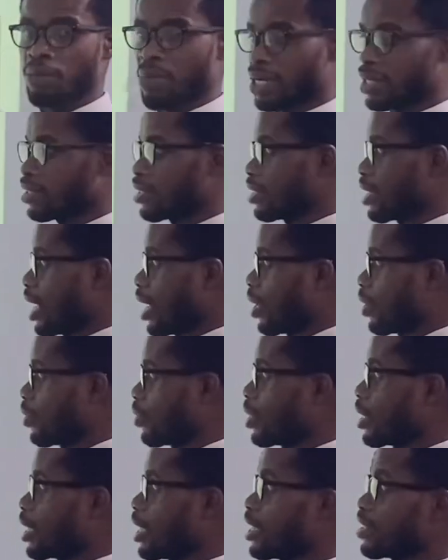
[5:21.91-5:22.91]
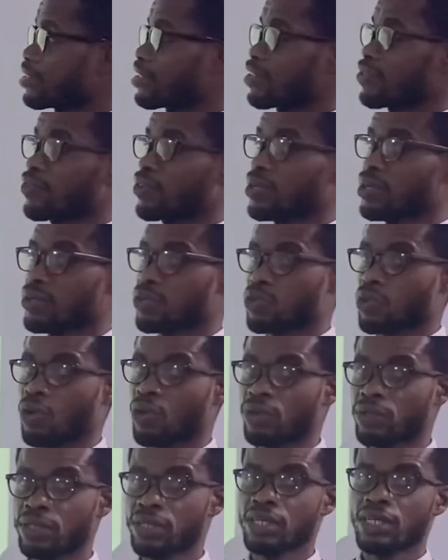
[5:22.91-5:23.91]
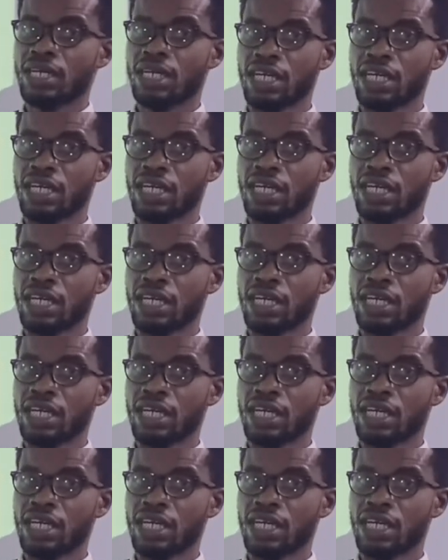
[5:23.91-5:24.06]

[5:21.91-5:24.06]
But now let's just focus on,